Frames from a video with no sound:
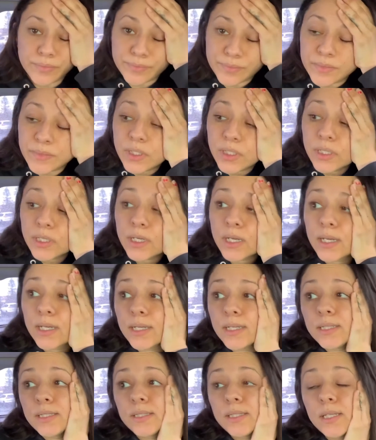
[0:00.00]
Hey
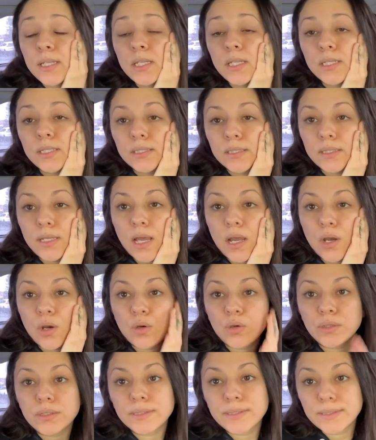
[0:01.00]
guys, it is
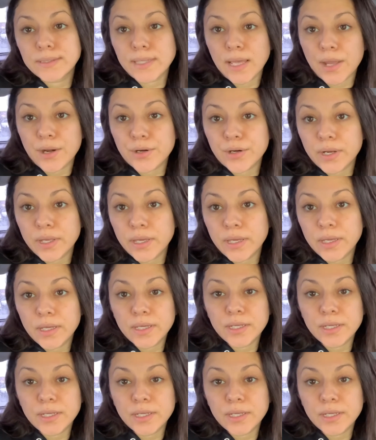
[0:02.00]
now Saturday.